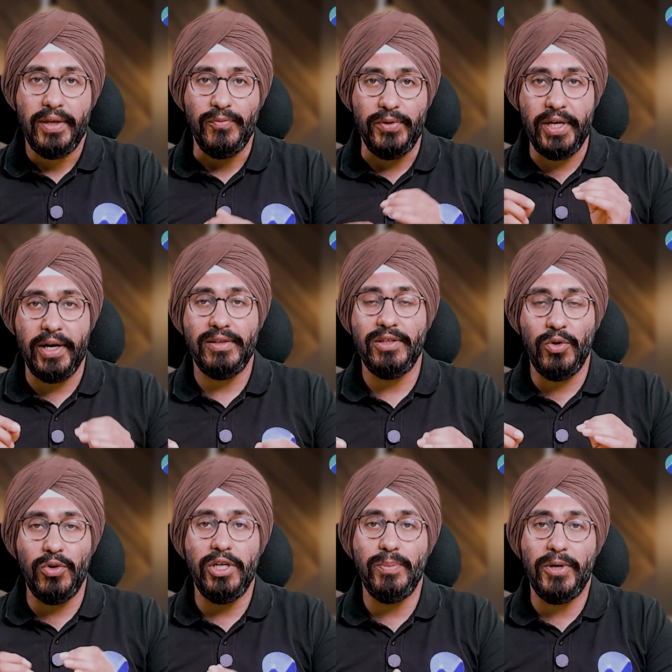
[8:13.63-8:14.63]
We are the
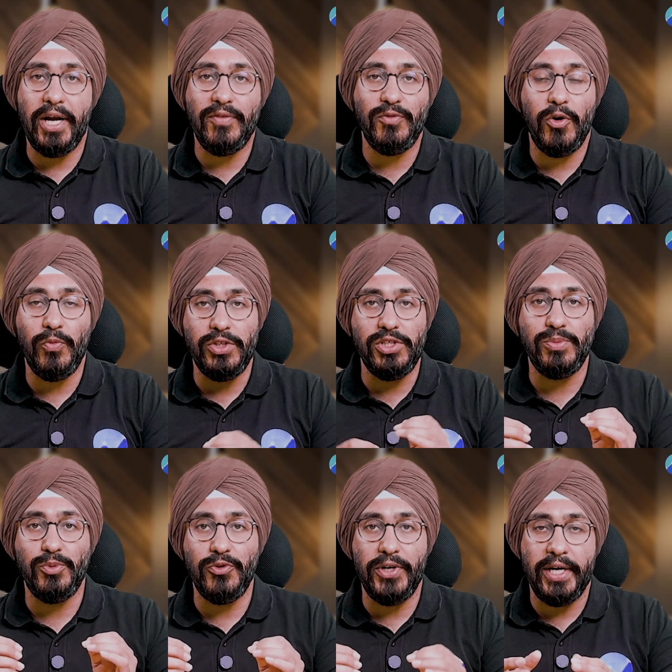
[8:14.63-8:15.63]
only platform which is
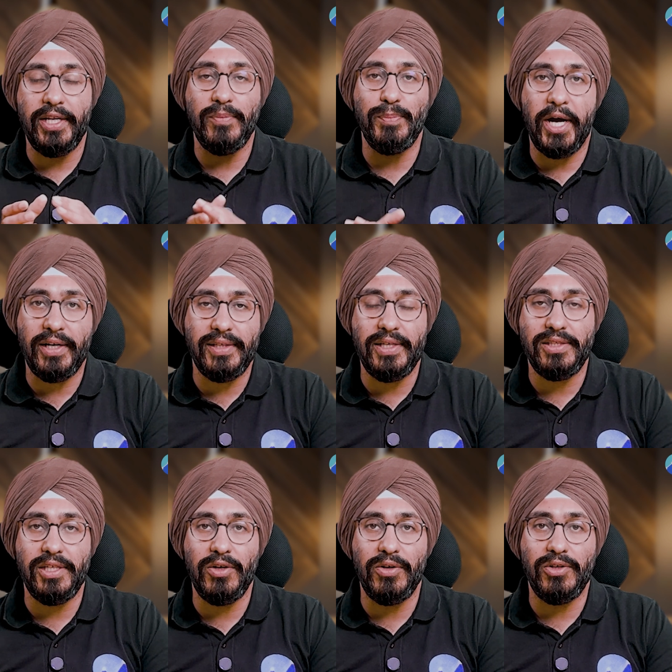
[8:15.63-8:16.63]
providing
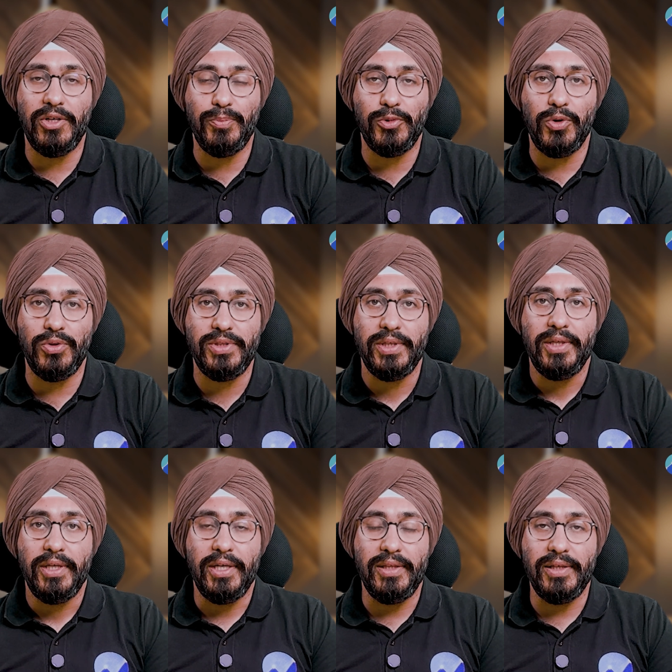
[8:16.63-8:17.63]
backtesting on cryptos
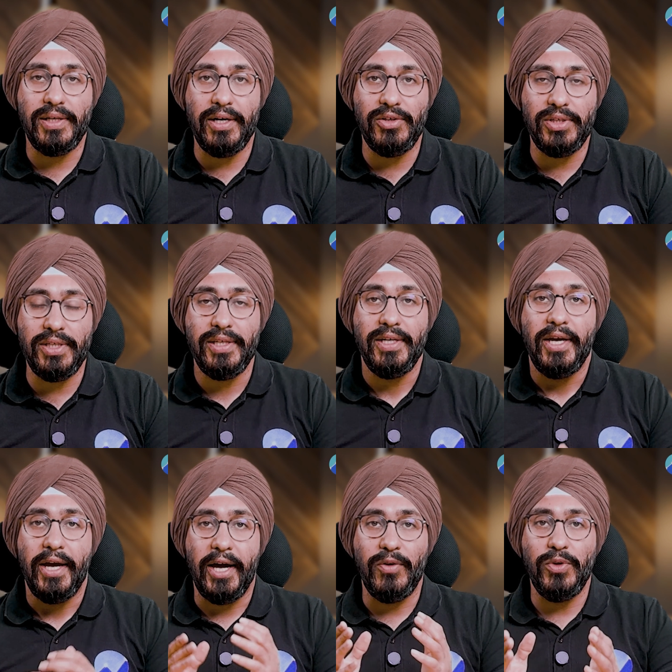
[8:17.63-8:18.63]
in the country,
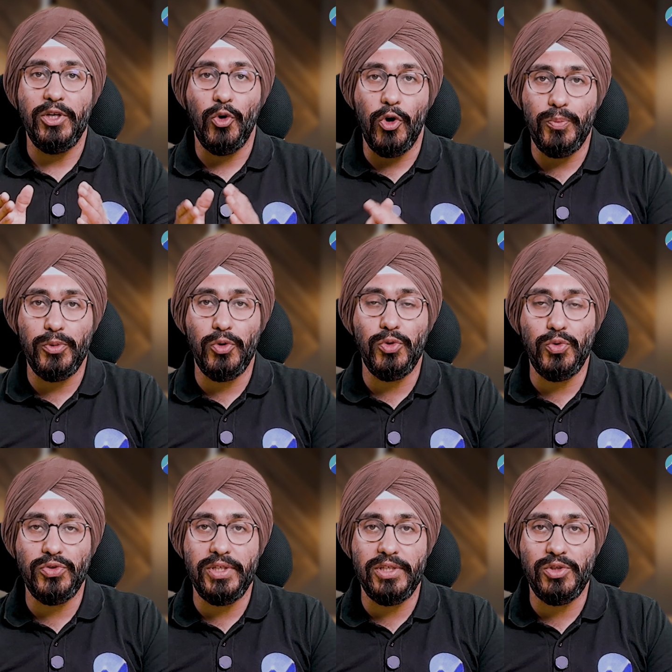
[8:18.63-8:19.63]
and we hope you
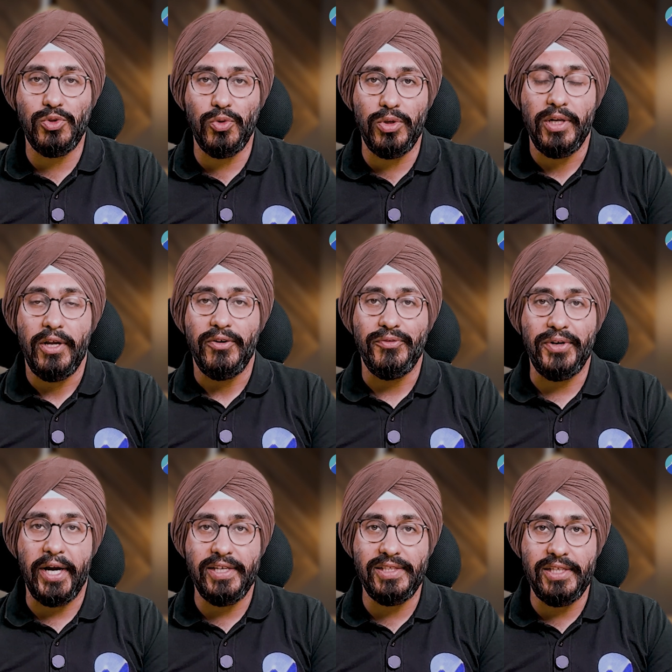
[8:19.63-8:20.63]
use this tool
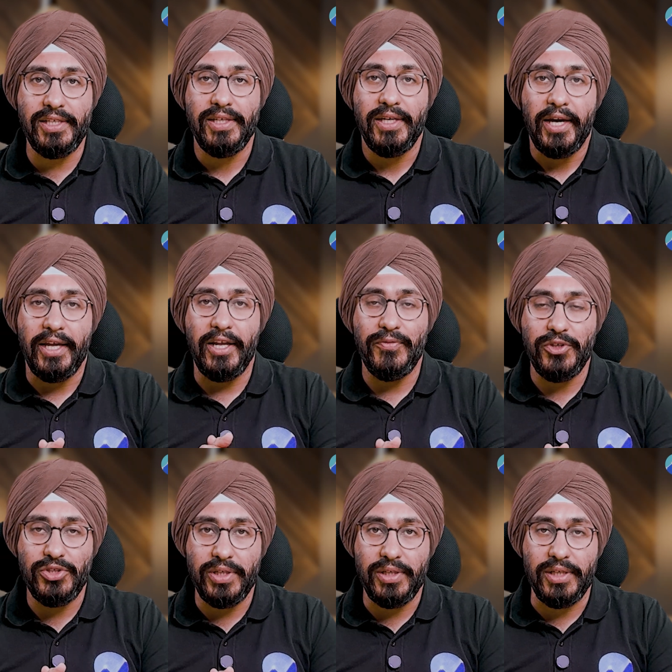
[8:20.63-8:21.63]
wisely and
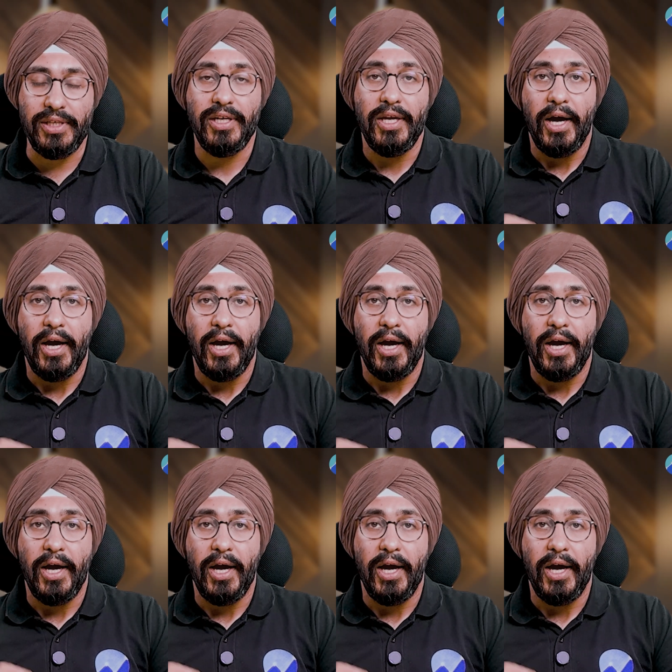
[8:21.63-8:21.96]
efficiently.